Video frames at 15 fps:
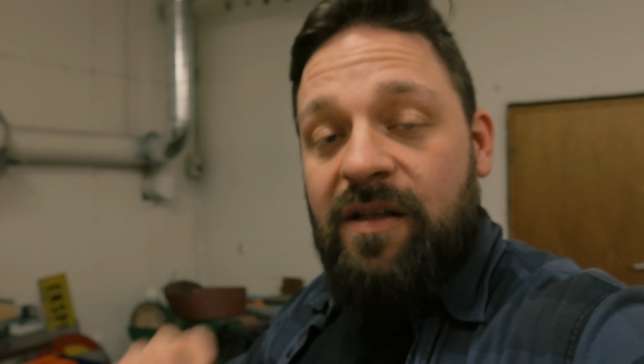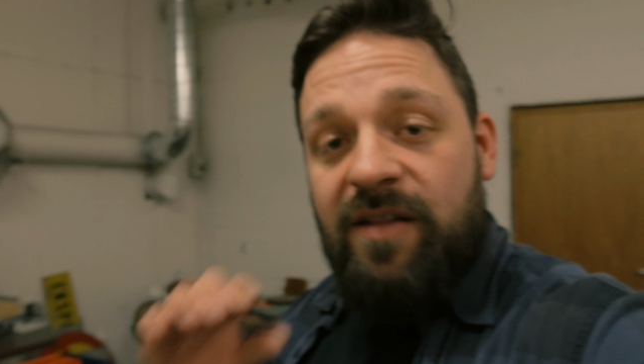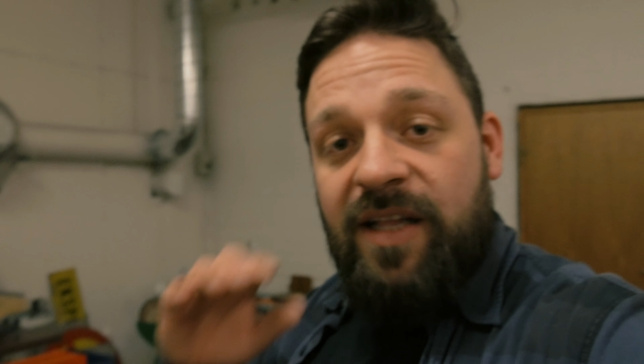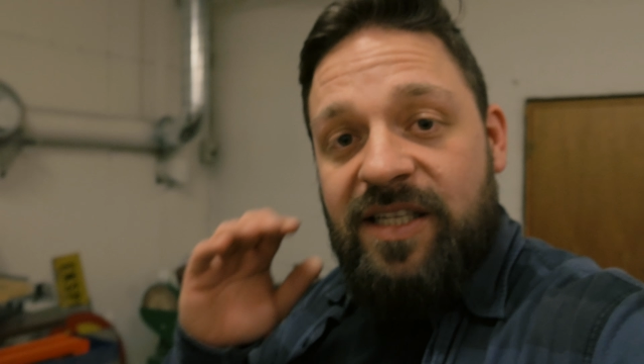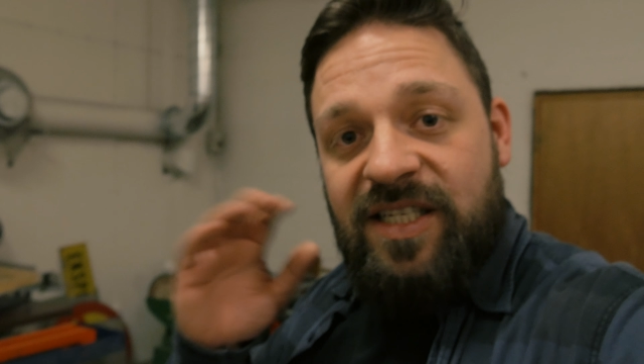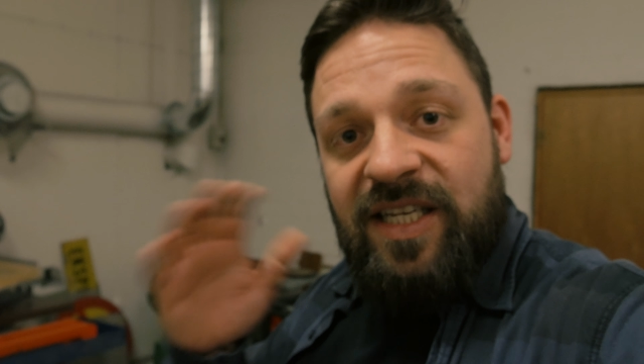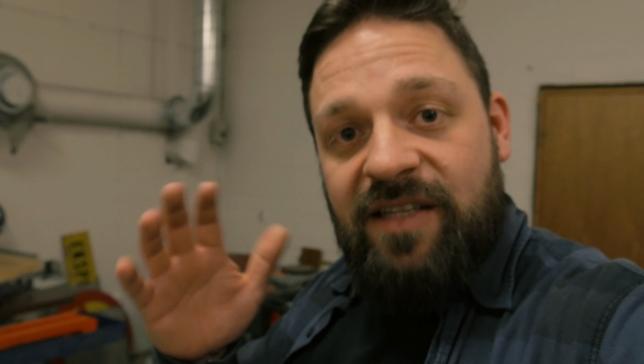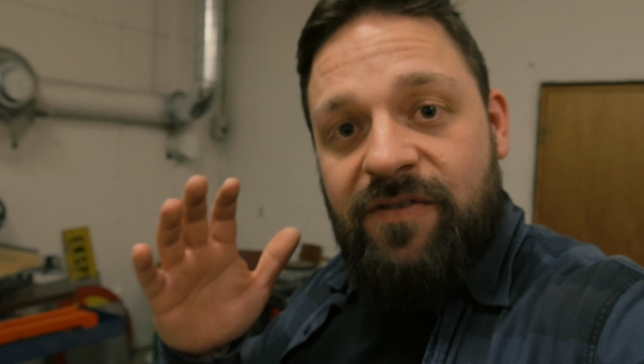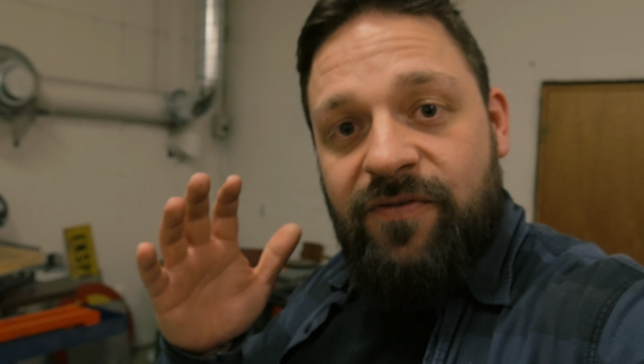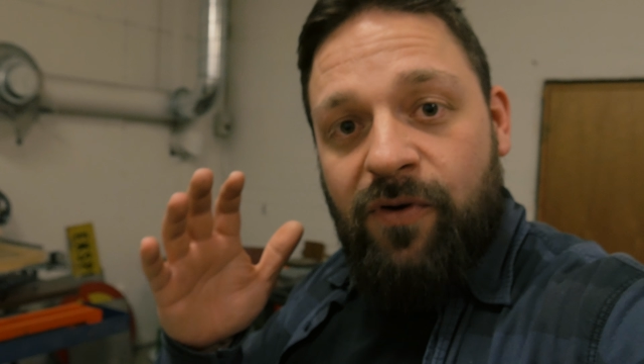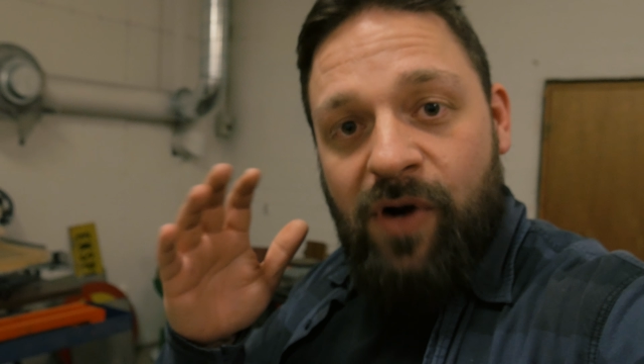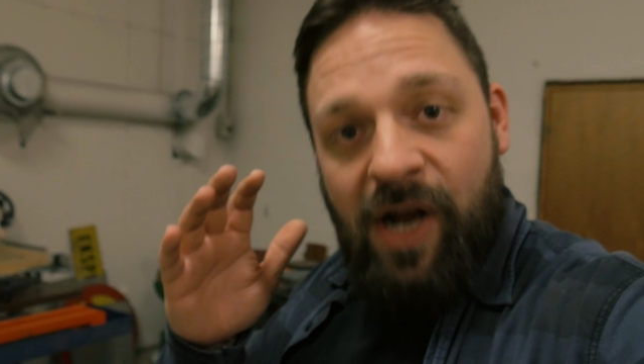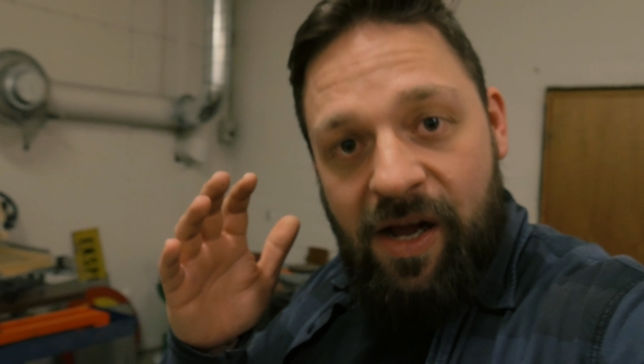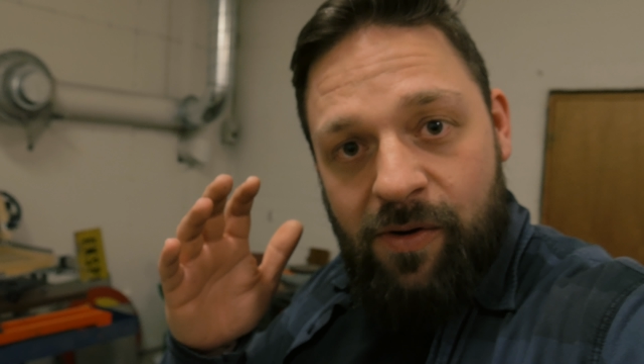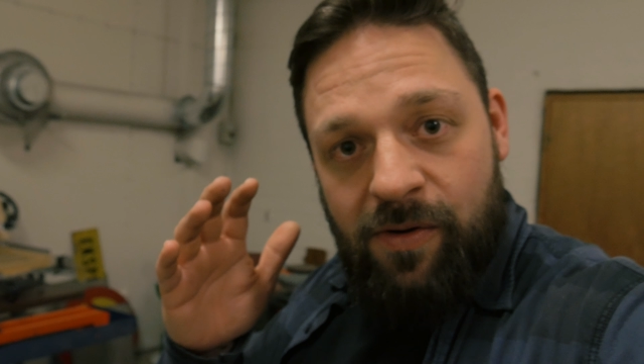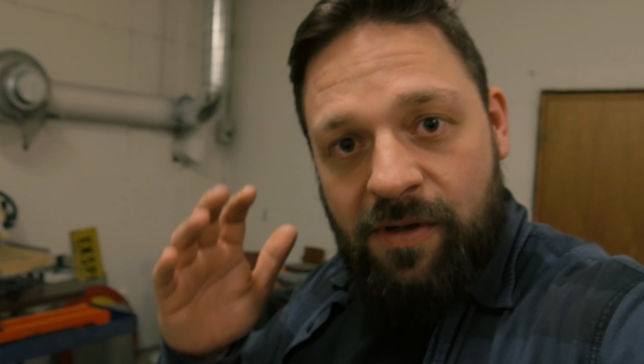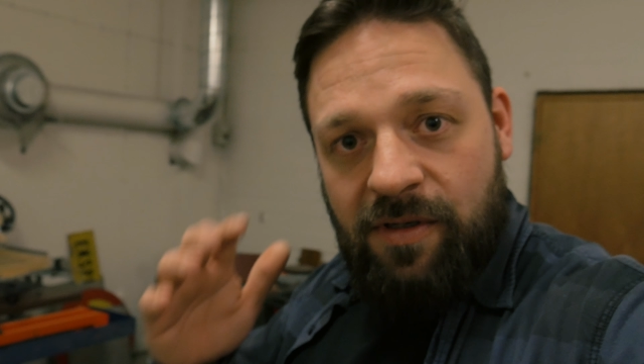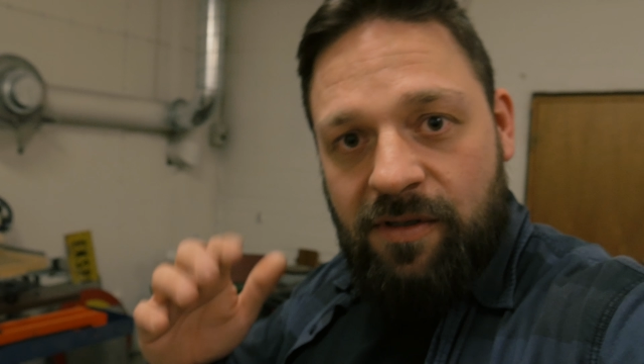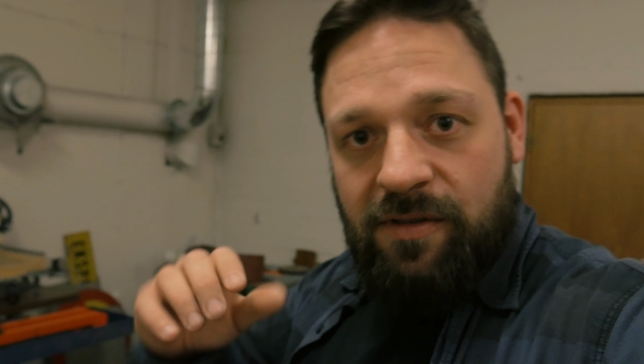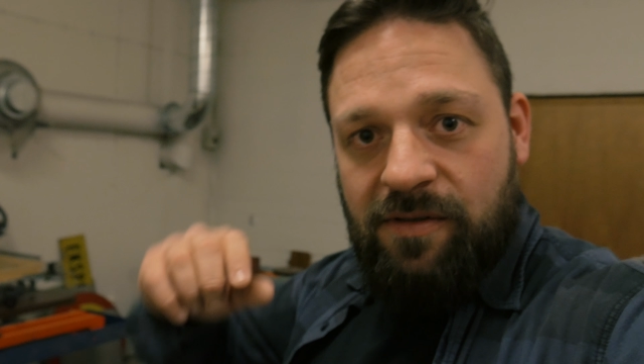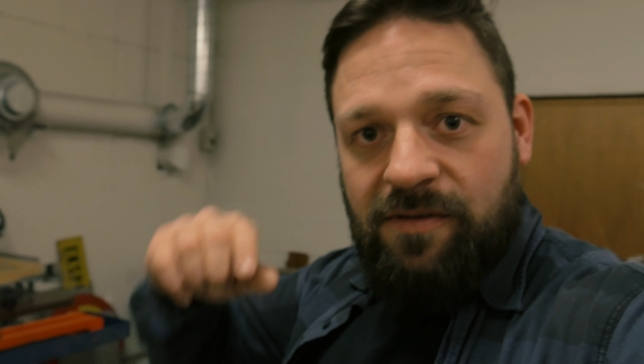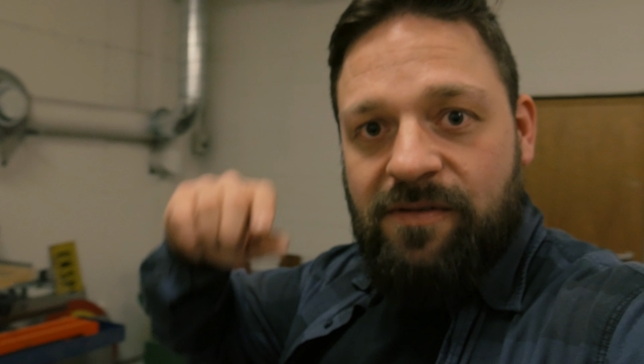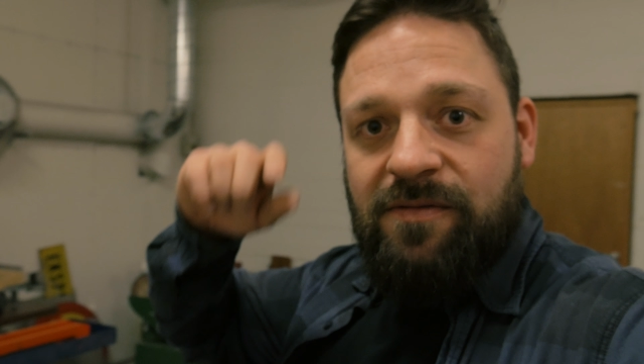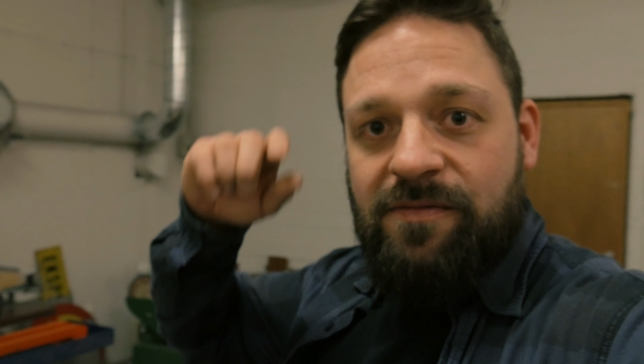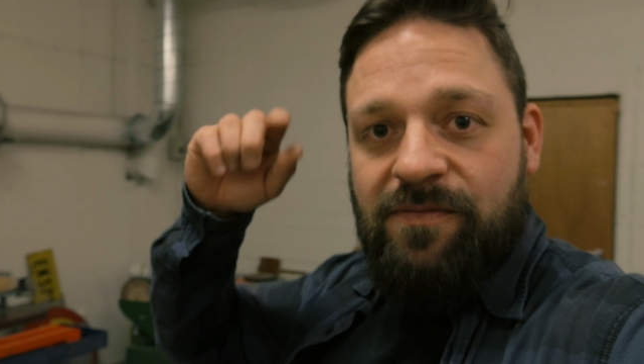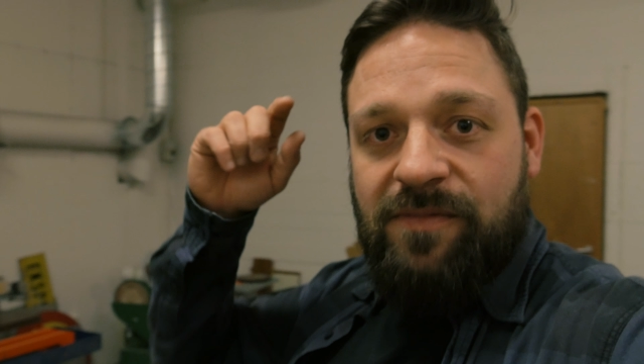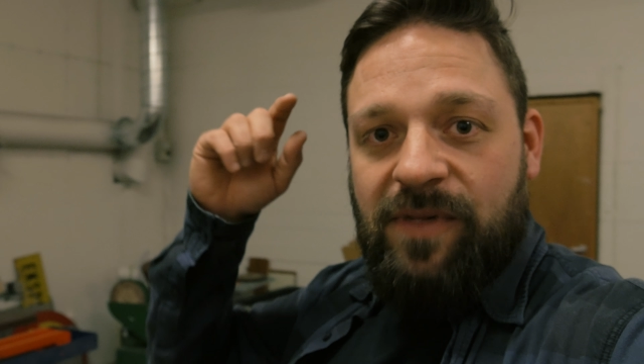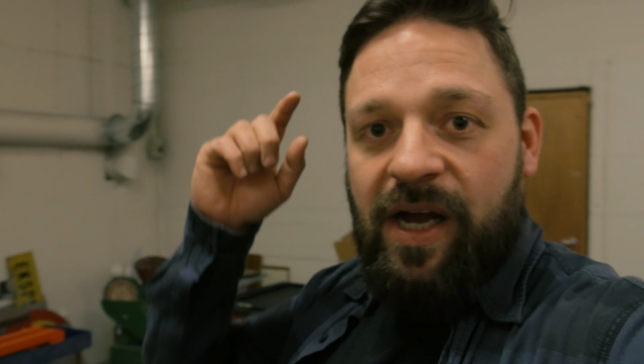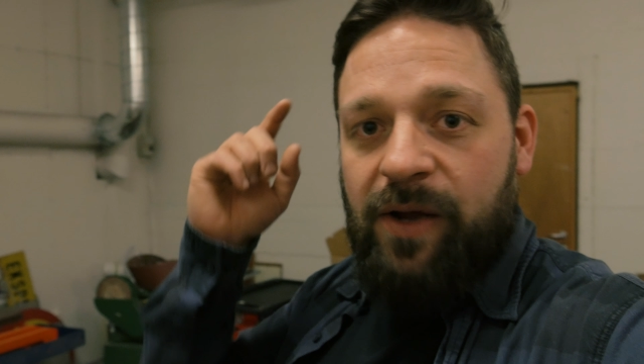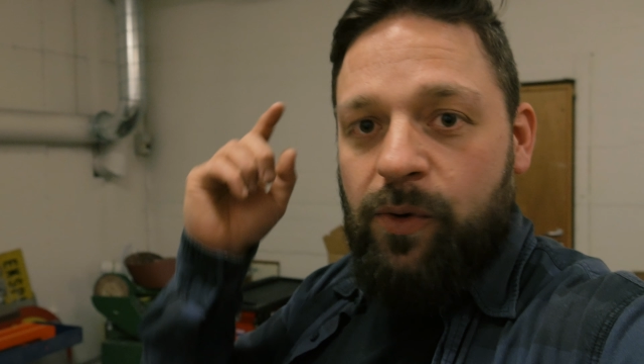That's it for now.
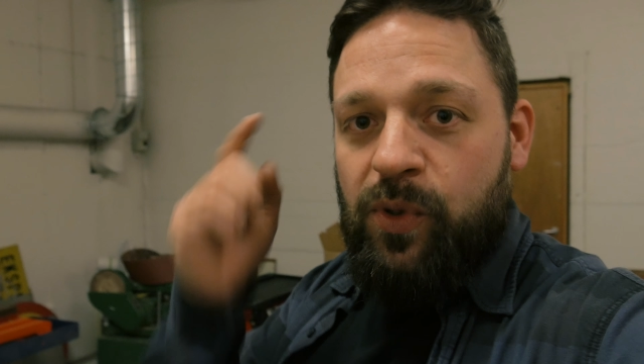I